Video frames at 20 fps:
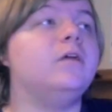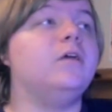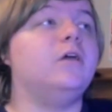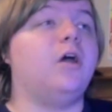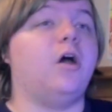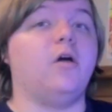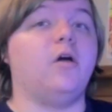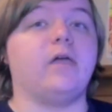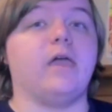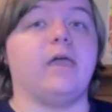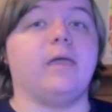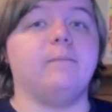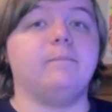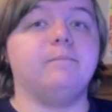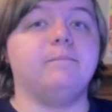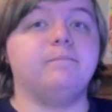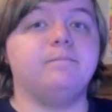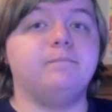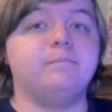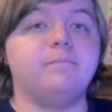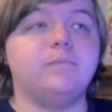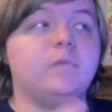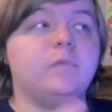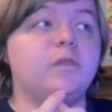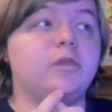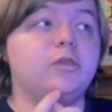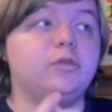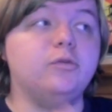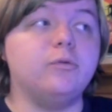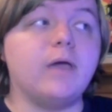Okay.
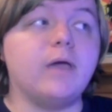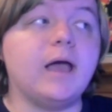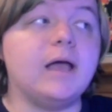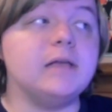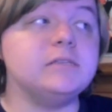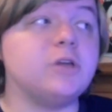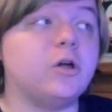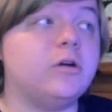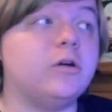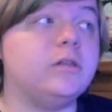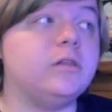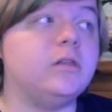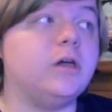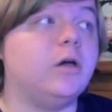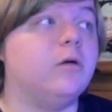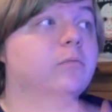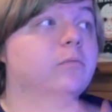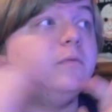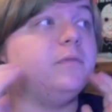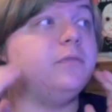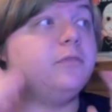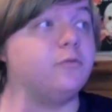You guys already know, the